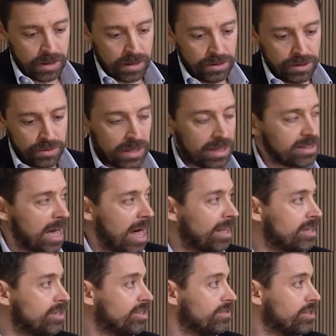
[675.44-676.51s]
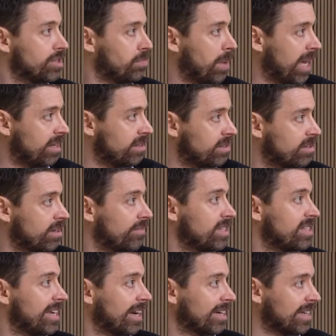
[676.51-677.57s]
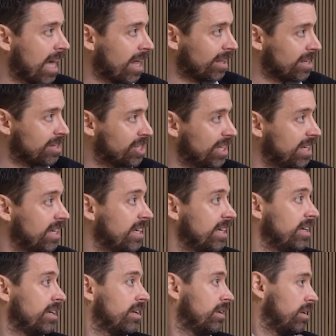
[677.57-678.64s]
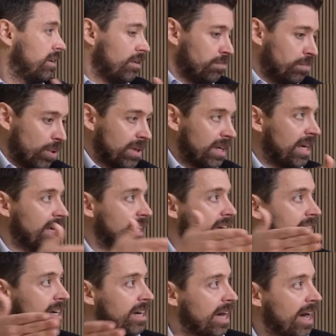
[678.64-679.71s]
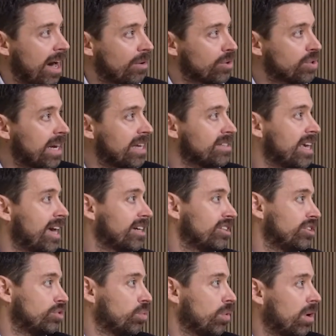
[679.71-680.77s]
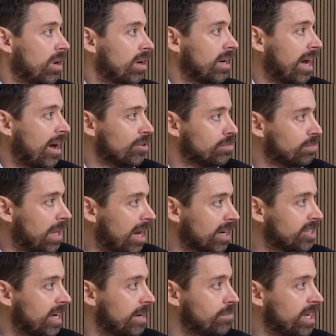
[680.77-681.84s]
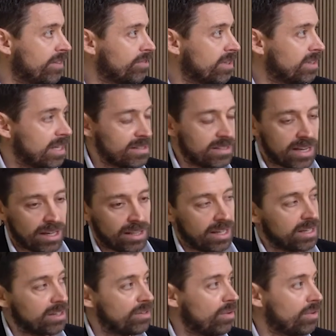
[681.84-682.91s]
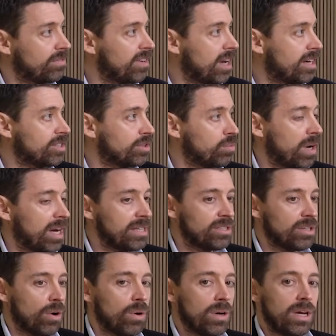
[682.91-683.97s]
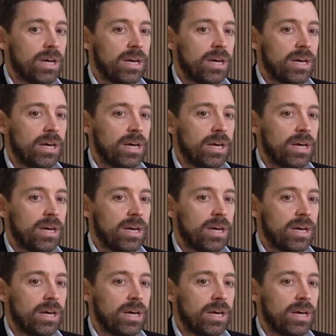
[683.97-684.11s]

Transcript: unique knowledge of the space, of the technology, booking, how transactions work, how is blockchain different than settling in an old-fashioned way. So